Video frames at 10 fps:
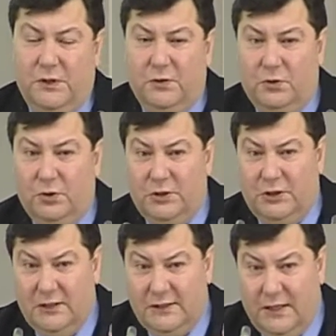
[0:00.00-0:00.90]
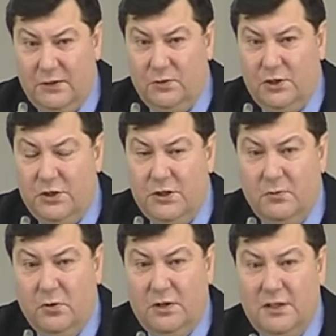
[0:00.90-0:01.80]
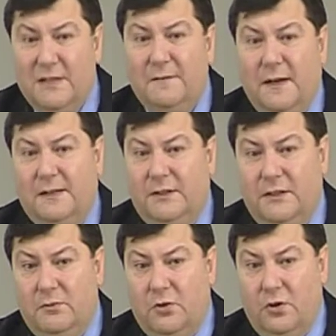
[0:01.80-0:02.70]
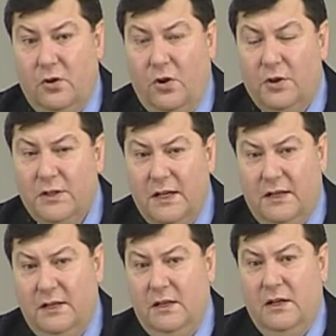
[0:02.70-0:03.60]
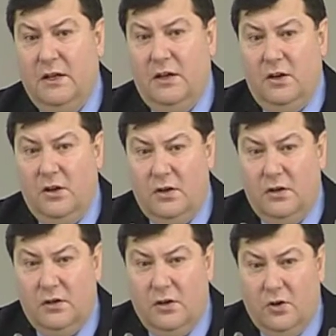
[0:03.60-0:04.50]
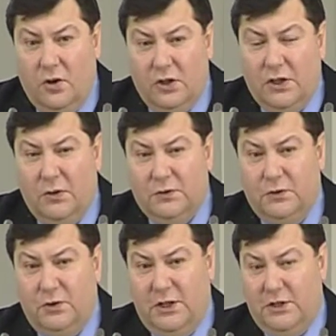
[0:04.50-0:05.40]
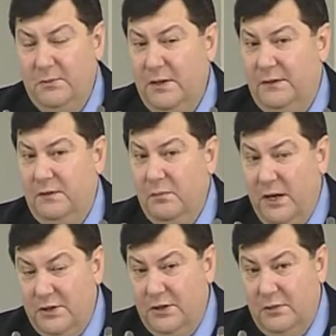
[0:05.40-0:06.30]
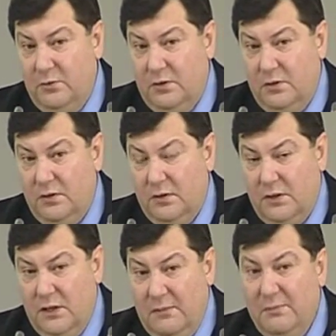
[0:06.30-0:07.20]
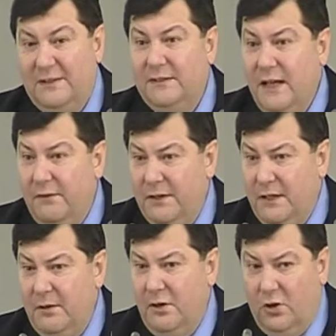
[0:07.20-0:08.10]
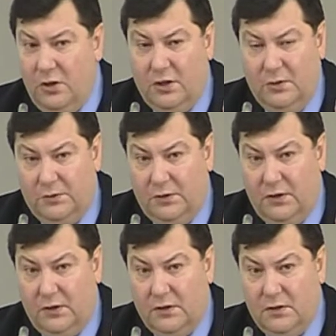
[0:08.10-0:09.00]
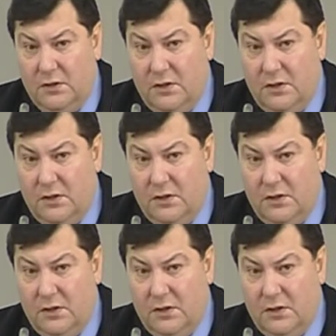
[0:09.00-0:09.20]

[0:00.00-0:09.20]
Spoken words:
And our whole process has been related to assessment of the totalitarian regime, not the